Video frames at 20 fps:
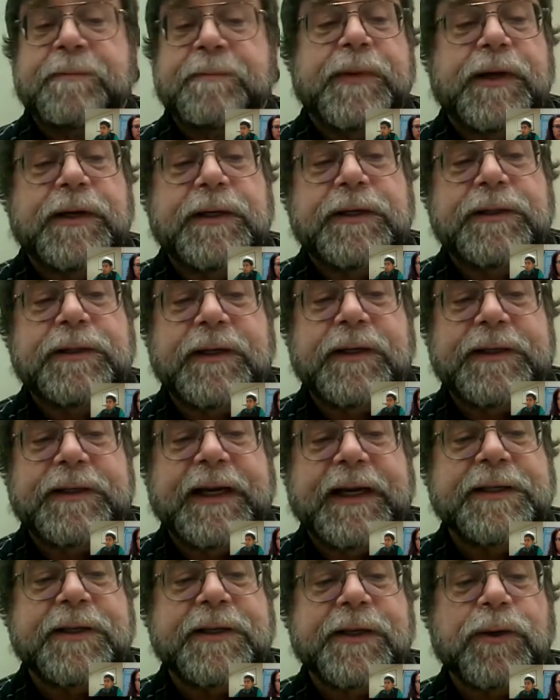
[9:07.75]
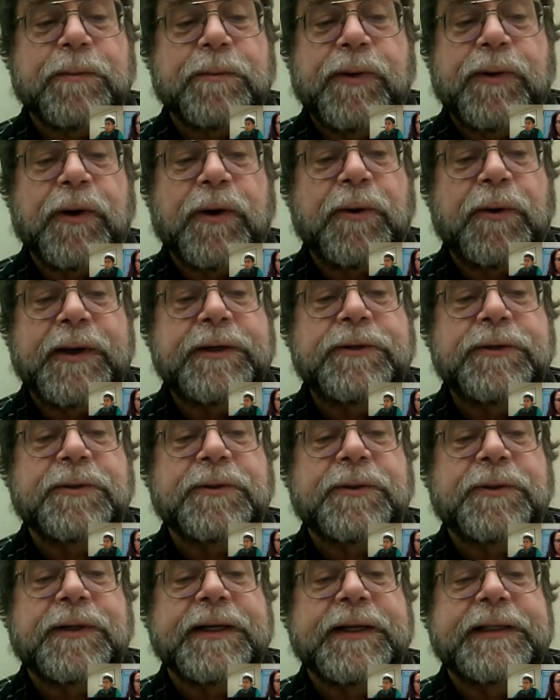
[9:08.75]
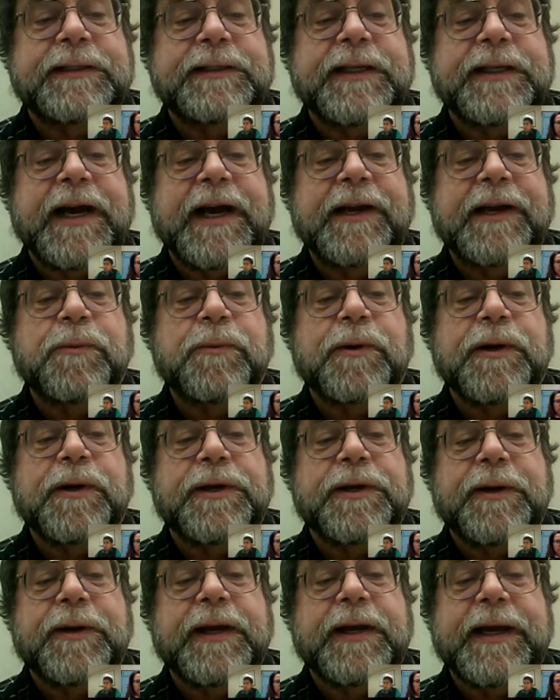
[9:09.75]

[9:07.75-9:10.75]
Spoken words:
There's a nice little polling tool on the side where you